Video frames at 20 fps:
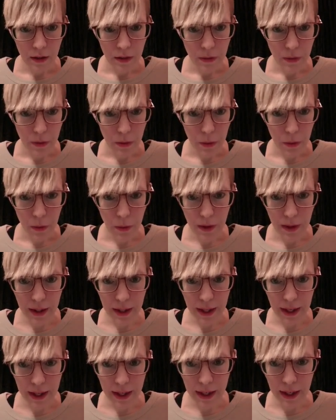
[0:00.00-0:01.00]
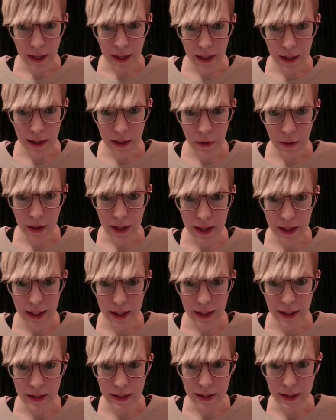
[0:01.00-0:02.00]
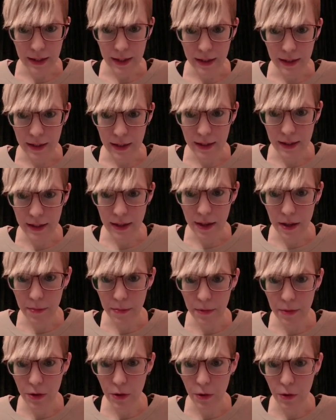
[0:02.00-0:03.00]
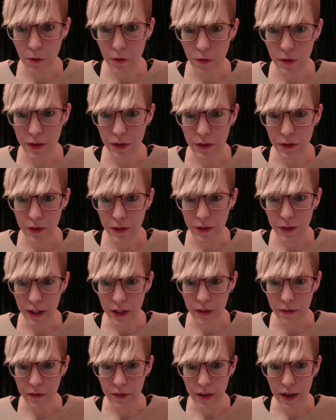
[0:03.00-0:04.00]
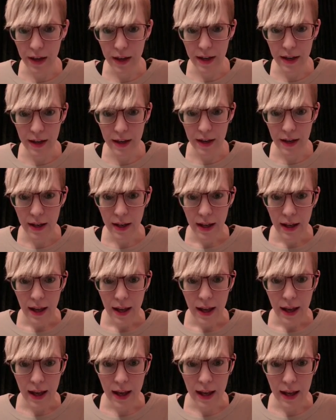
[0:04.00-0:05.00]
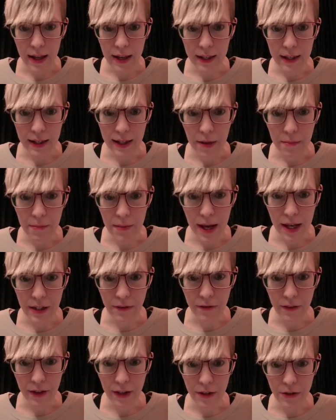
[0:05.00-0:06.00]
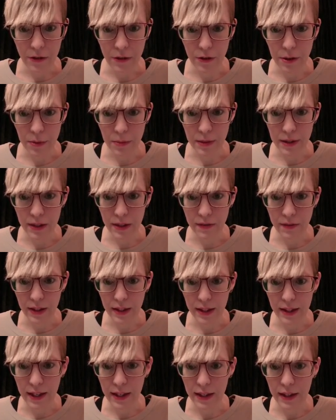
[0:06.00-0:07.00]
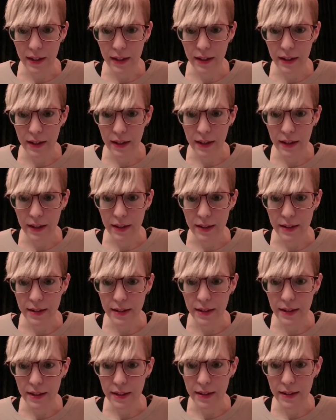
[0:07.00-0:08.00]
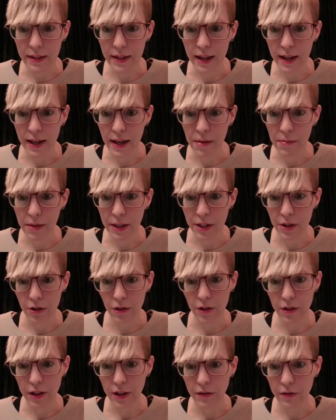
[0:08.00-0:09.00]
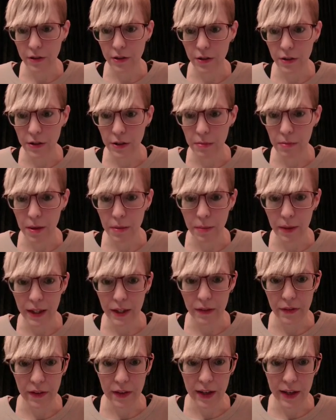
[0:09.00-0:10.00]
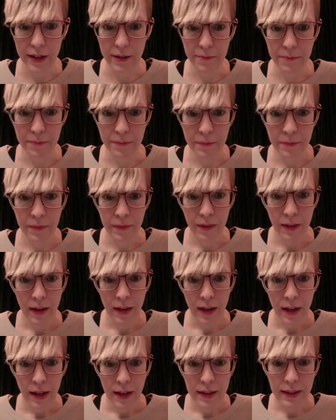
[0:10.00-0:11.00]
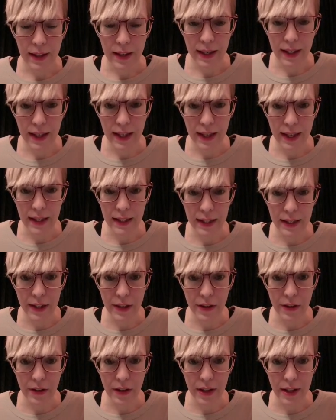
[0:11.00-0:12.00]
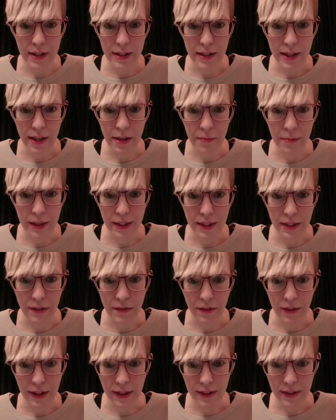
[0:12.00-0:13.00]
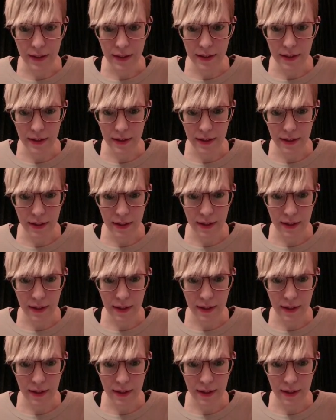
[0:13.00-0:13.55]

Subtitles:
So then I go ahead and set this up to return the array, and get manufacturer specific data is 6, and I make sure that it returns my byte array. And then again here, I set up my device.